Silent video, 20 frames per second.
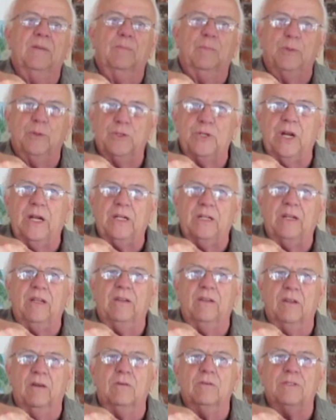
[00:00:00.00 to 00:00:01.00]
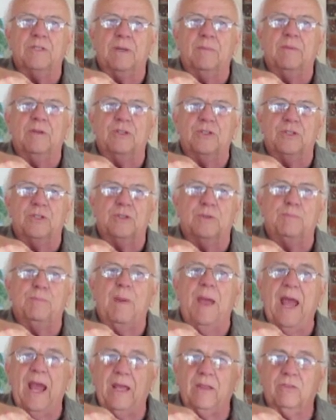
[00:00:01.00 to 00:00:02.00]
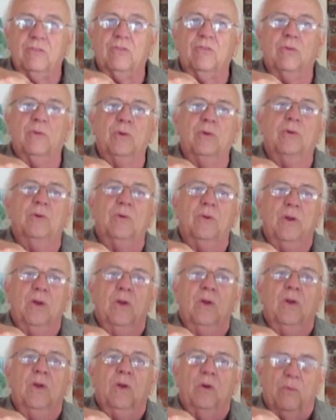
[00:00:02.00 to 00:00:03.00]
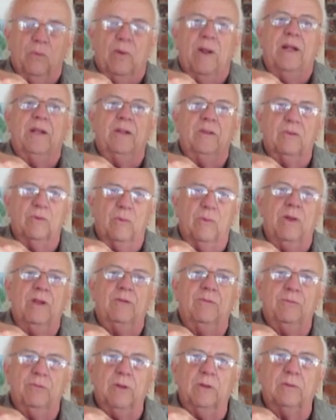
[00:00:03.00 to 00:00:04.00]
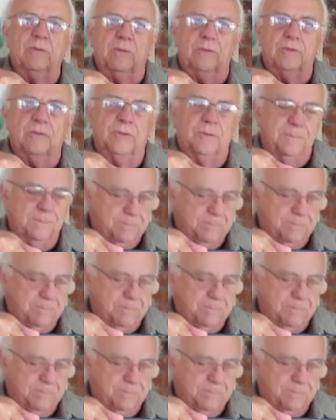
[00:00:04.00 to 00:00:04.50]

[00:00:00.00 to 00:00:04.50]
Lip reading: and projecting those images back through red and green filters.